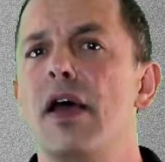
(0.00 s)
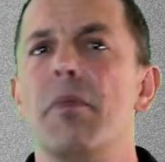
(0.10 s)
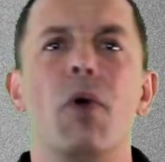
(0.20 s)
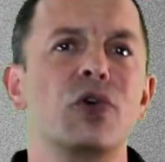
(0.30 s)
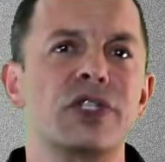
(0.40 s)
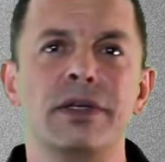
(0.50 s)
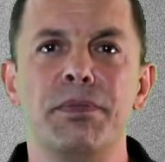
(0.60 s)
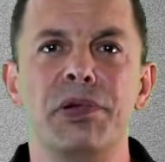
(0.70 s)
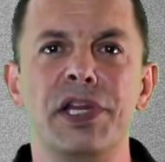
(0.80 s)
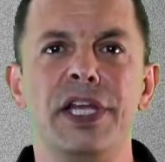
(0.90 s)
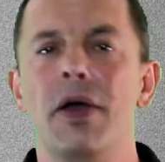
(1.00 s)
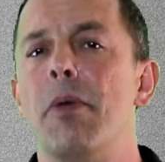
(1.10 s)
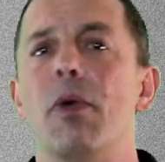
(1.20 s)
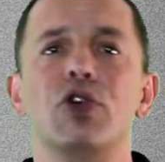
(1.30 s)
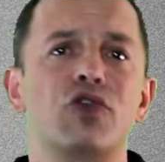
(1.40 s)
most complete,
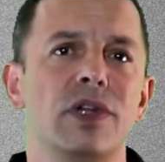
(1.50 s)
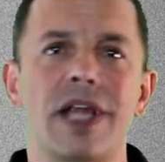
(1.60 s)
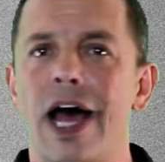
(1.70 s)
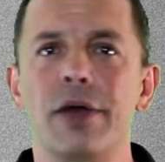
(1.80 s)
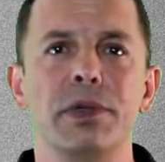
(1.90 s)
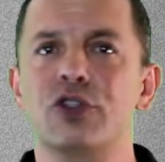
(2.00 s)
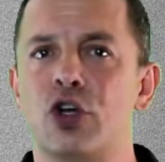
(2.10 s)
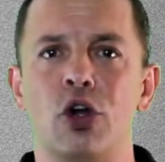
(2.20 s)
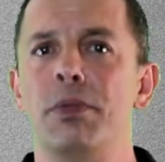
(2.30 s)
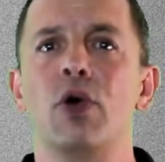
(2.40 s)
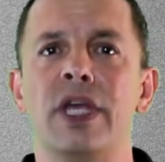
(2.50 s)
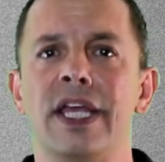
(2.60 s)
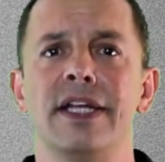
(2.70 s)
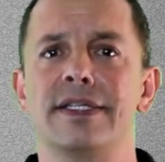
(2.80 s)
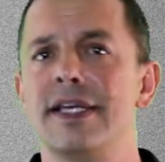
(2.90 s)
most reliable turbo
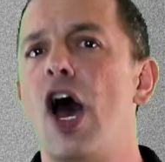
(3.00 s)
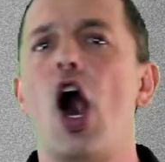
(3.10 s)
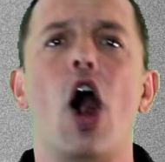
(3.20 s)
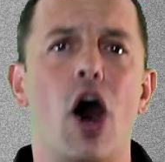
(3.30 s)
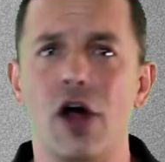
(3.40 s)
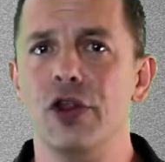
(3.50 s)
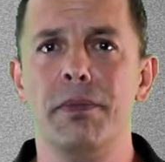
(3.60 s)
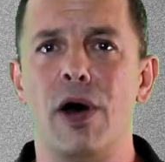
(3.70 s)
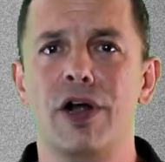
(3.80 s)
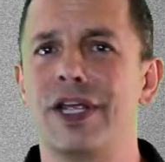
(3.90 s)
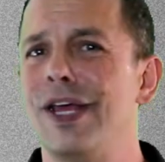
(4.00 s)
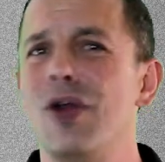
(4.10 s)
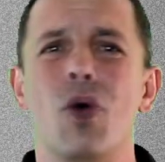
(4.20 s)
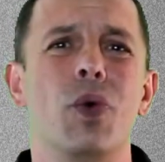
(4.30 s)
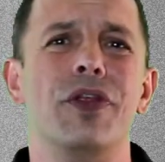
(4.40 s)
kits on the
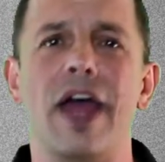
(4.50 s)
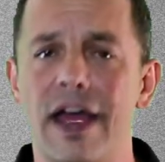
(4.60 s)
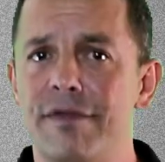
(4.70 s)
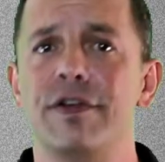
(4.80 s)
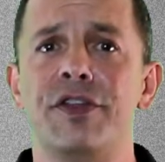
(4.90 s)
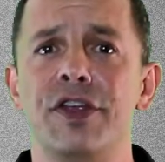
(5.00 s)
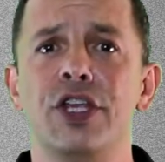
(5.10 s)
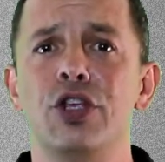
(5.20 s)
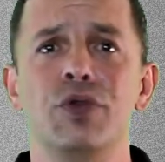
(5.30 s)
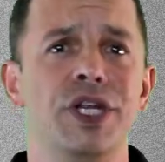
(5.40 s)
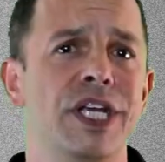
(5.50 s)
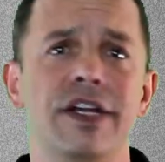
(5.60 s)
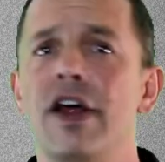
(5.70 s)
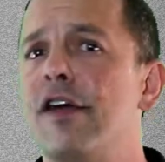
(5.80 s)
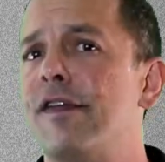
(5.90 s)
market with everything you
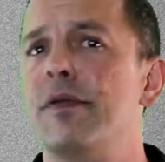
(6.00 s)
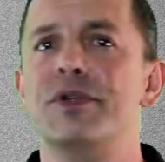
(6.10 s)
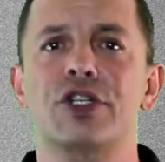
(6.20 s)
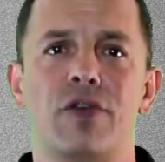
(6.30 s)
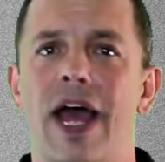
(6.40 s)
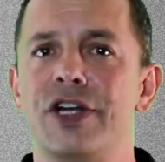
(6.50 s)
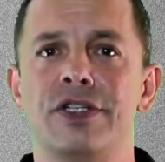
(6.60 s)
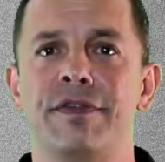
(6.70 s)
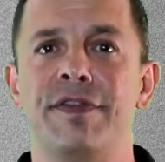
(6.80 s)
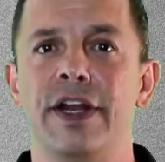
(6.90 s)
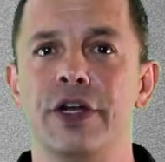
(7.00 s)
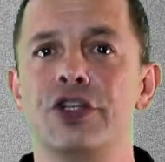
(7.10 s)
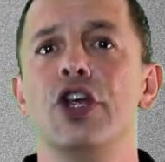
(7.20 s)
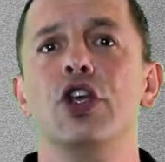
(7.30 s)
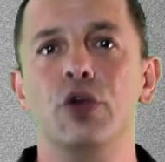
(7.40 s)
need from scratch to finish.
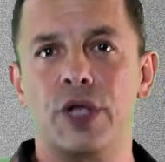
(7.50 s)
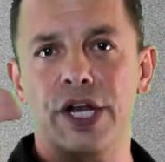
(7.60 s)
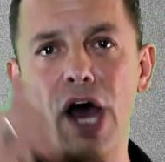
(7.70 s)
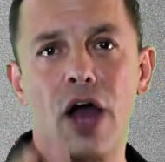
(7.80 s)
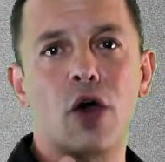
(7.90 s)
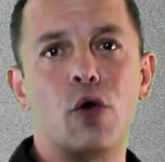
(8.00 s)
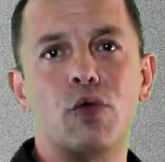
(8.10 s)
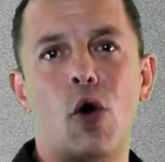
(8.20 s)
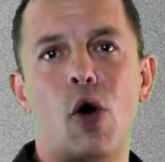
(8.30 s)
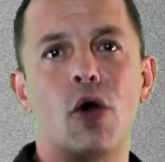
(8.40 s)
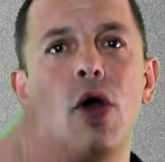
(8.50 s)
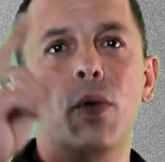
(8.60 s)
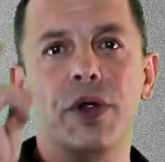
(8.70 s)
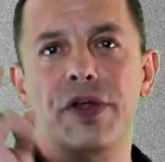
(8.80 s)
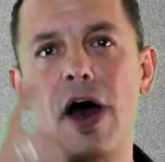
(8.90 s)
You cannot go wrong
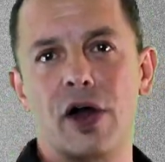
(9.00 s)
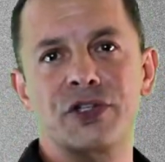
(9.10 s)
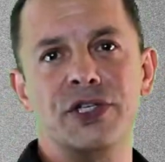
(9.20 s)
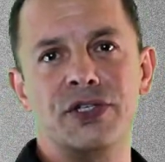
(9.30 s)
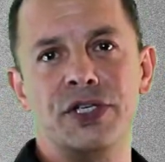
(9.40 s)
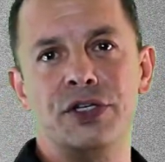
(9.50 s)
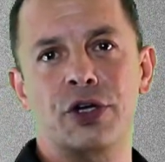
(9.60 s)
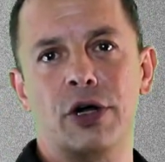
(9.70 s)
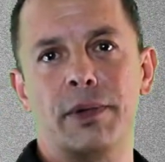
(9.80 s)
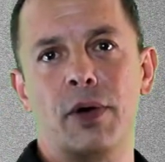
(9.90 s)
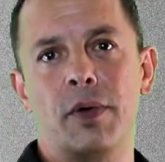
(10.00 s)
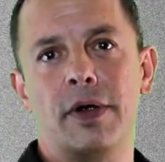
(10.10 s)
with RCC Turbos.